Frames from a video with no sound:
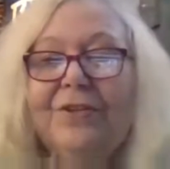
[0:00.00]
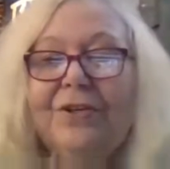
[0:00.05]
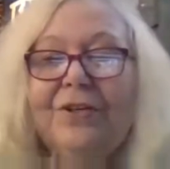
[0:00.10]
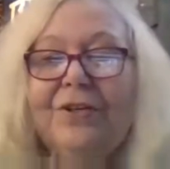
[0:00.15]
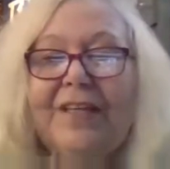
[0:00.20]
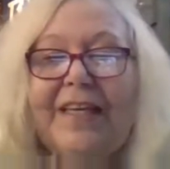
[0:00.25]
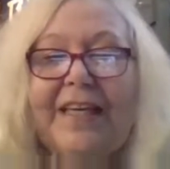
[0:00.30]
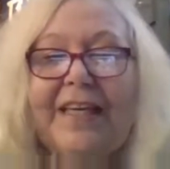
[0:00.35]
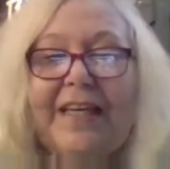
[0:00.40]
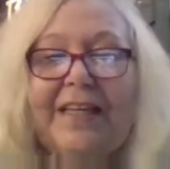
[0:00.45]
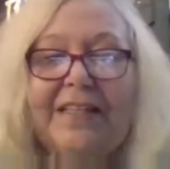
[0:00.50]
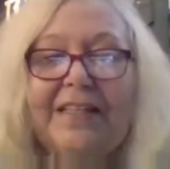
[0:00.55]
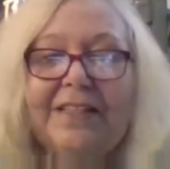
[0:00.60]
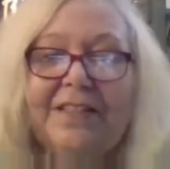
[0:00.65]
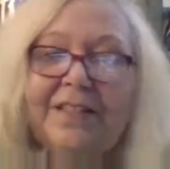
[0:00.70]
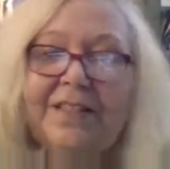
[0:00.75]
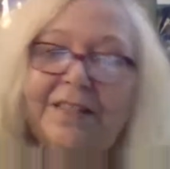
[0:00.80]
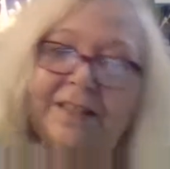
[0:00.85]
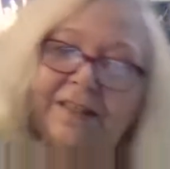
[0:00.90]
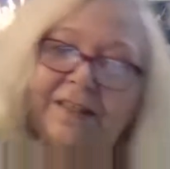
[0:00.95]

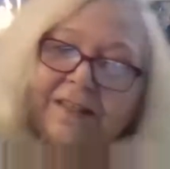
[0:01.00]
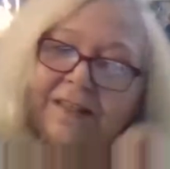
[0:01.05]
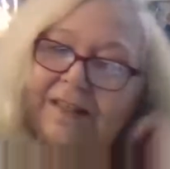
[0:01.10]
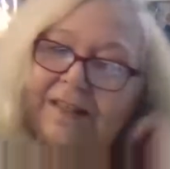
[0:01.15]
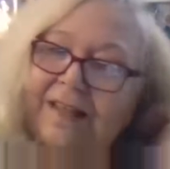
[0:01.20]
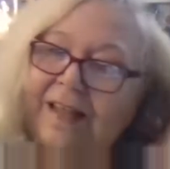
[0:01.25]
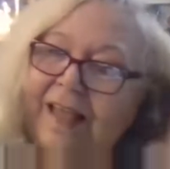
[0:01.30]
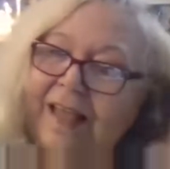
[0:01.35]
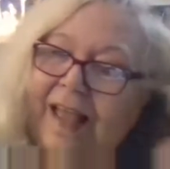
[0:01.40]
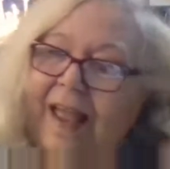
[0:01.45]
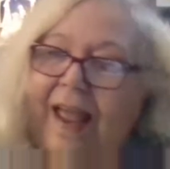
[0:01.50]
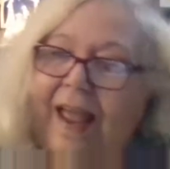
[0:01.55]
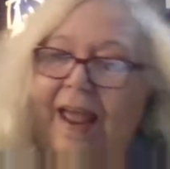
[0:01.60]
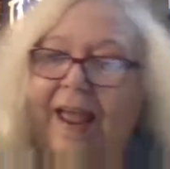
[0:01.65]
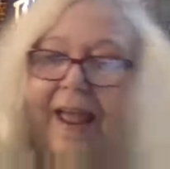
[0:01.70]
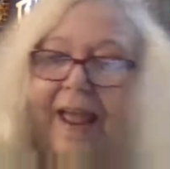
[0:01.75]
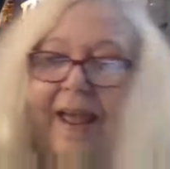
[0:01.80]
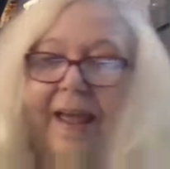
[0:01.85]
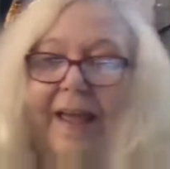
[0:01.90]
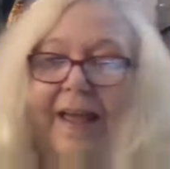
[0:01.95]
turkeys.
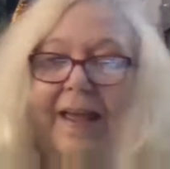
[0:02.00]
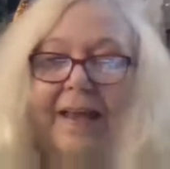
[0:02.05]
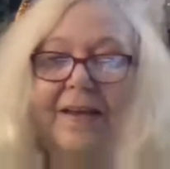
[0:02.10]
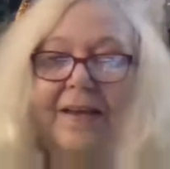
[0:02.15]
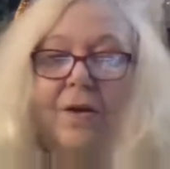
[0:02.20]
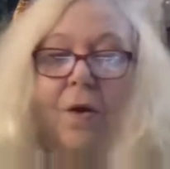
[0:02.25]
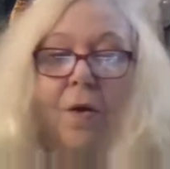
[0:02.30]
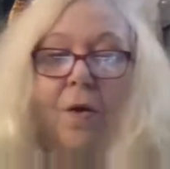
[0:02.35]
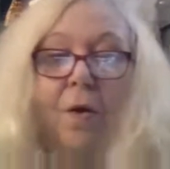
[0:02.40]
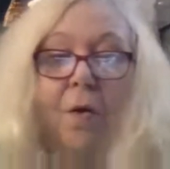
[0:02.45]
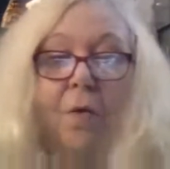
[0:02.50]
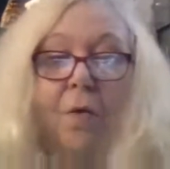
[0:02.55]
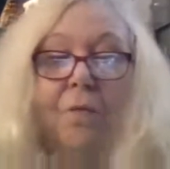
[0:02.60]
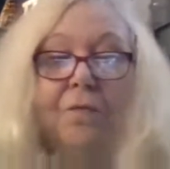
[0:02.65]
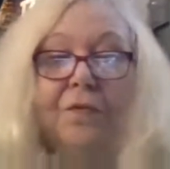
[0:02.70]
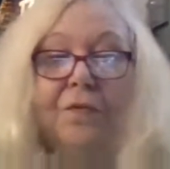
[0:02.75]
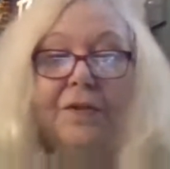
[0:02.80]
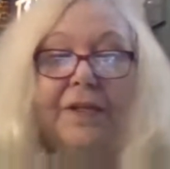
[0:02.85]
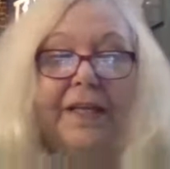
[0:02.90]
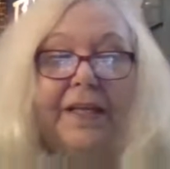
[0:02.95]
And
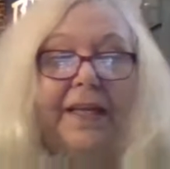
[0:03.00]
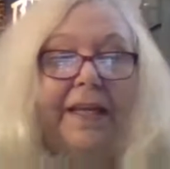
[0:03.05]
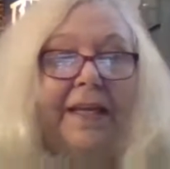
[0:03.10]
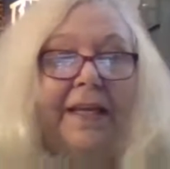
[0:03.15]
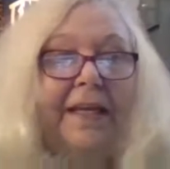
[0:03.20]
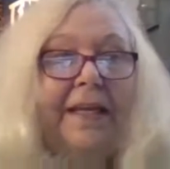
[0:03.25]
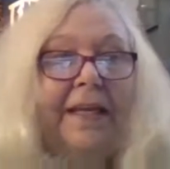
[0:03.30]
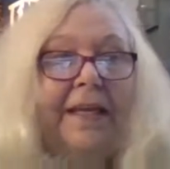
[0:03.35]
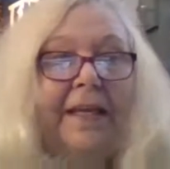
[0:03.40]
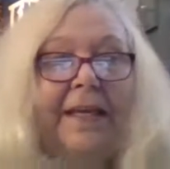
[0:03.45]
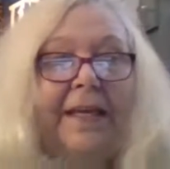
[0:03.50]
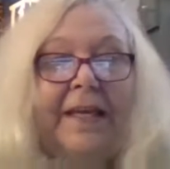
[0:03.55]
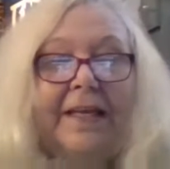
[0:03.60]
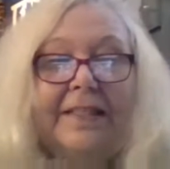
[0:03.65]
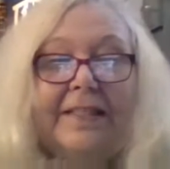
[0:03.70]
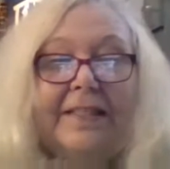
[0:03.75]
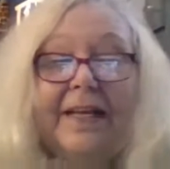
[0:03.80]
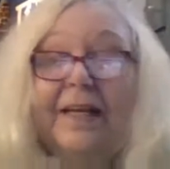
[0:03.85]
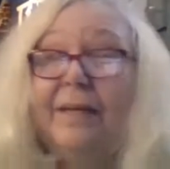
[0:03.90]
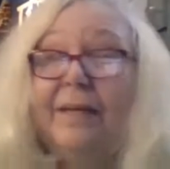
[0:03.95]
hopefully, it's
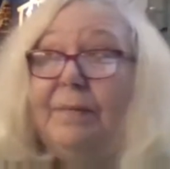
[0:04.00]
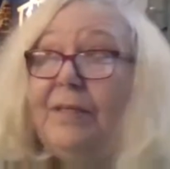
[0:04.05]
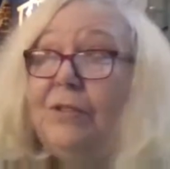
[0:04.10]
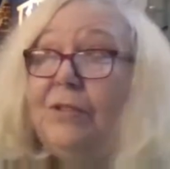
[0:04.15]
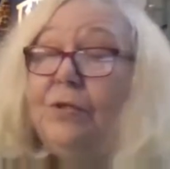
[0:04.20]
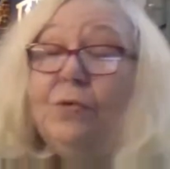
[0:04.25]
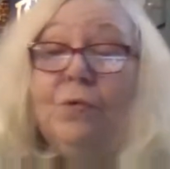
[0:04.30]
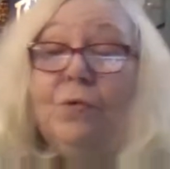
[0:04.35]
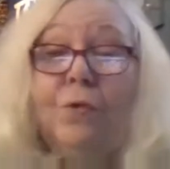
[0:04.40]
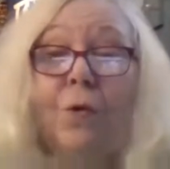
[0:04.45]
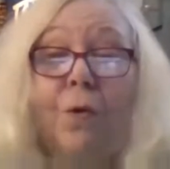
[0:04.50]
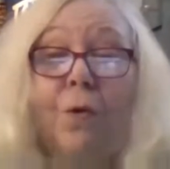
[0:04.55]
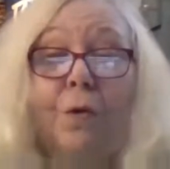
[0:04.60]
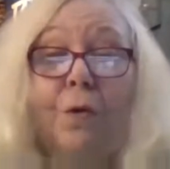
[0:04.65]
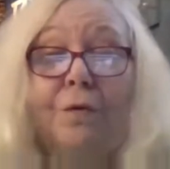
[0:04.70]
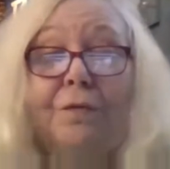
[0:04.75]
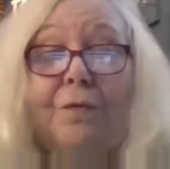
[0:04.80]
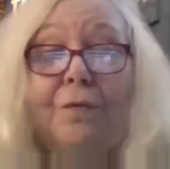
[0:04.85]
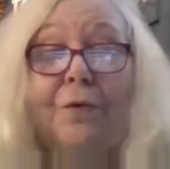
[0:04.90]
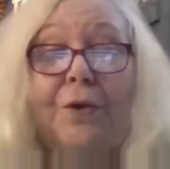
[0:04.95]
not going to be too
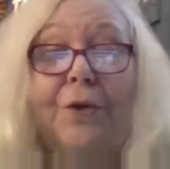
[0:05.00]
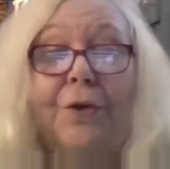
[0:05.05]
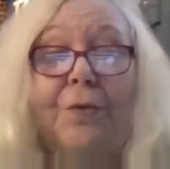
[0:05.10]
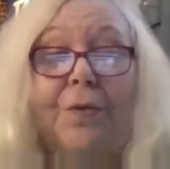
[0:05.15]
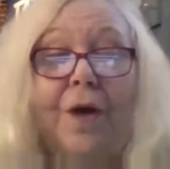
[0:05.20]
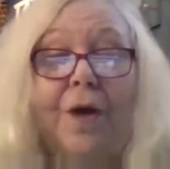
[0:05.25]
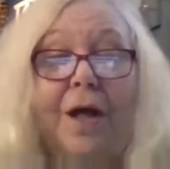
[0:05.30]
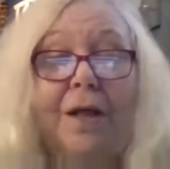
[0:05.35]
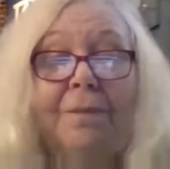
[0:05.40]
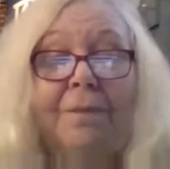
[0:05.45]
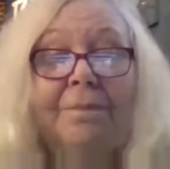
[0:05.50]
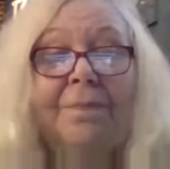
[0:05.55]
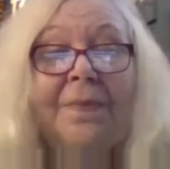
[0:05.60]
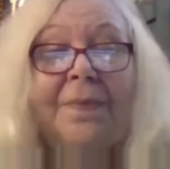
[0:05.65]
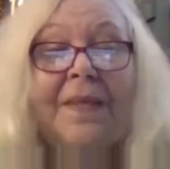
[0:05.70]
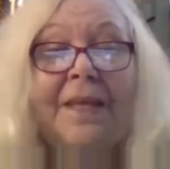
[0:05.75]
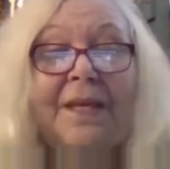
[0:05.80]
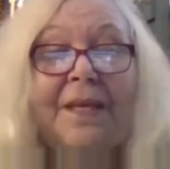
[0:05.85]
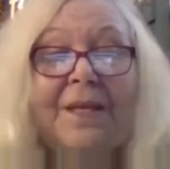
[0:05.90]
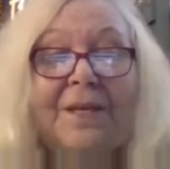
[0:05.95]
cold for you all.
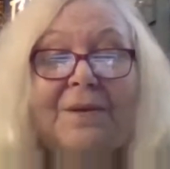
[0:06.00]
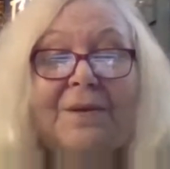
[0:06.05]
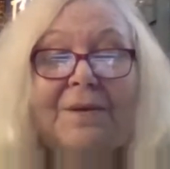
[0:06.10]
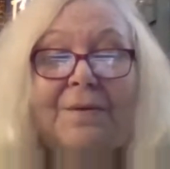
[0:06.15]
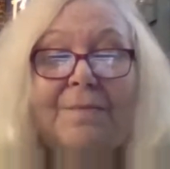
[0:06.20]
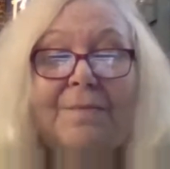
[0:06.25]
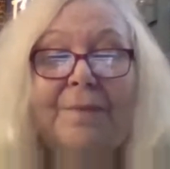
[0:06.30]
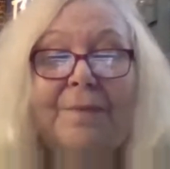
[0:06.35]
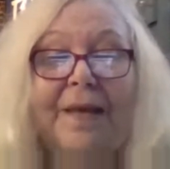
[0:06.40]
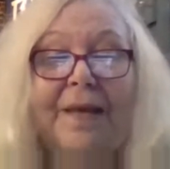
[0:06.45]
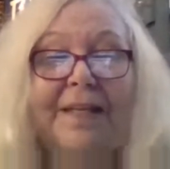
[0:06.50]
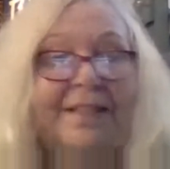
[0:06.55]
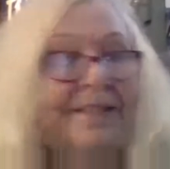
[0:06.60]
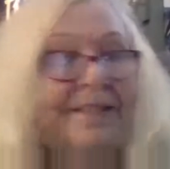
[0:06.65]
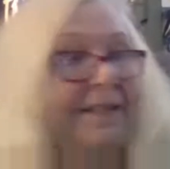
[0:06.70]
But